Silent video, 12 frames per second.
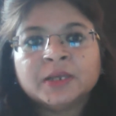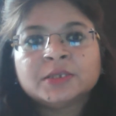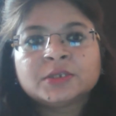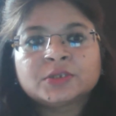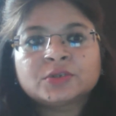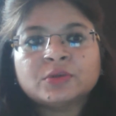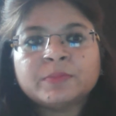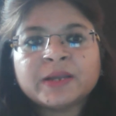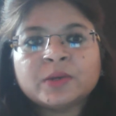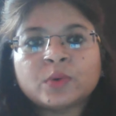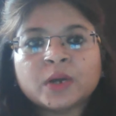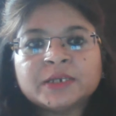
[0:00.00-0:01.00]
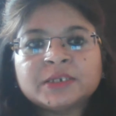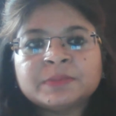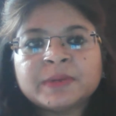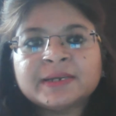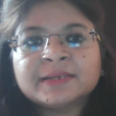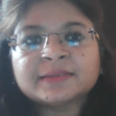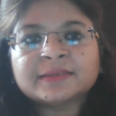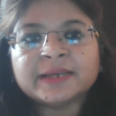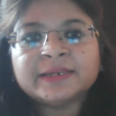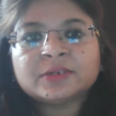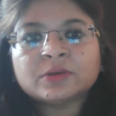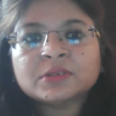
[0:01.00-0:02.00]
So by quality by
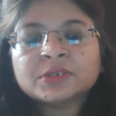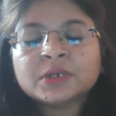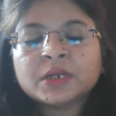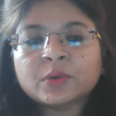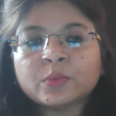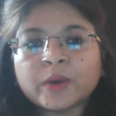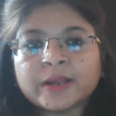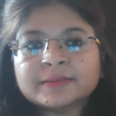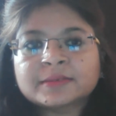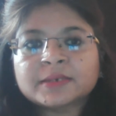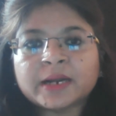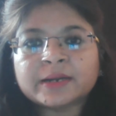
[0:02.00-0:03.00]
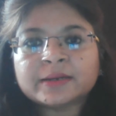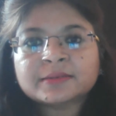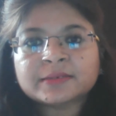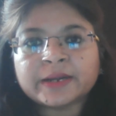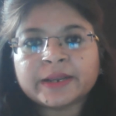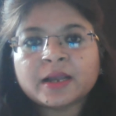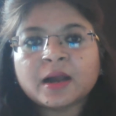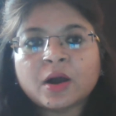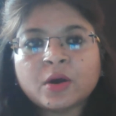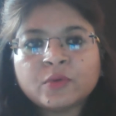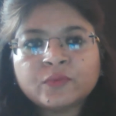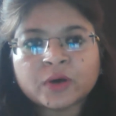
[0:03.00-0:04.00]
design, it also requires the understanding
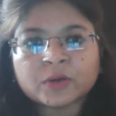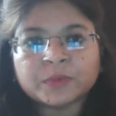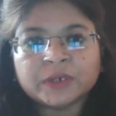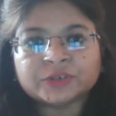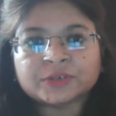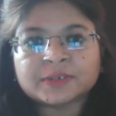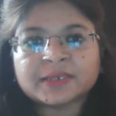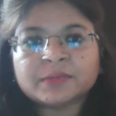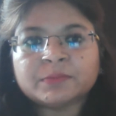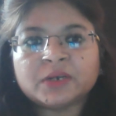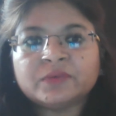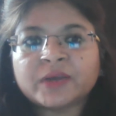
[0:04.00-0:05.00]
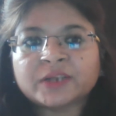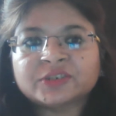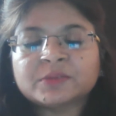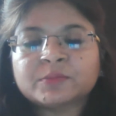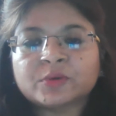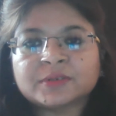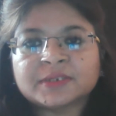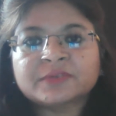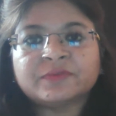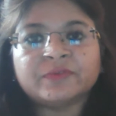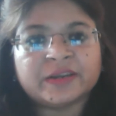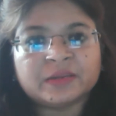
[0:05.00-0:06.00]
how formulations and manufacturing process
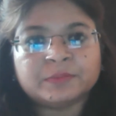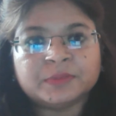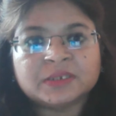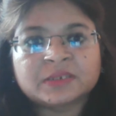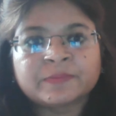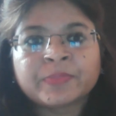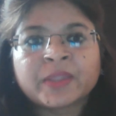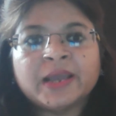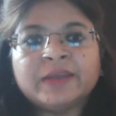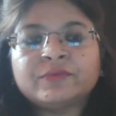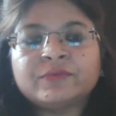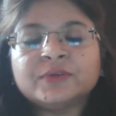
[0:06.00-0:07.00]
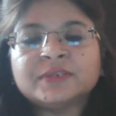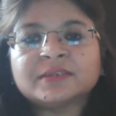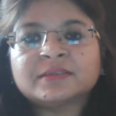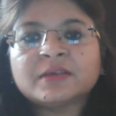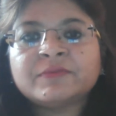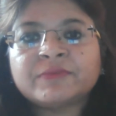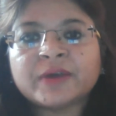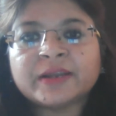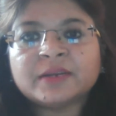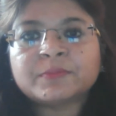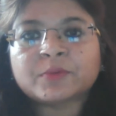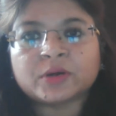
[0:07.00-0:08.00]
variables influences the
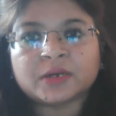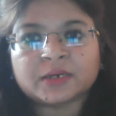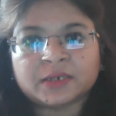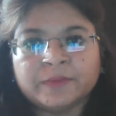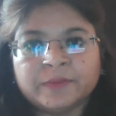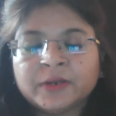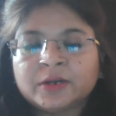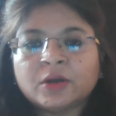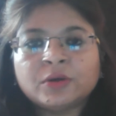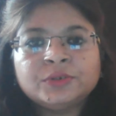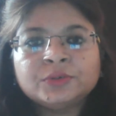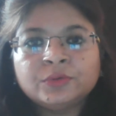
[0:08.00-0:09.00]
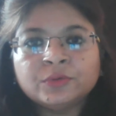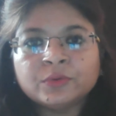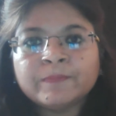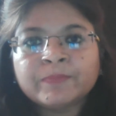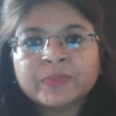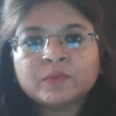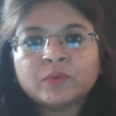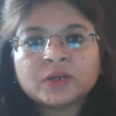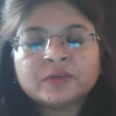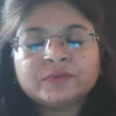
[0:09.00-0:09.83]
final product. Now you know what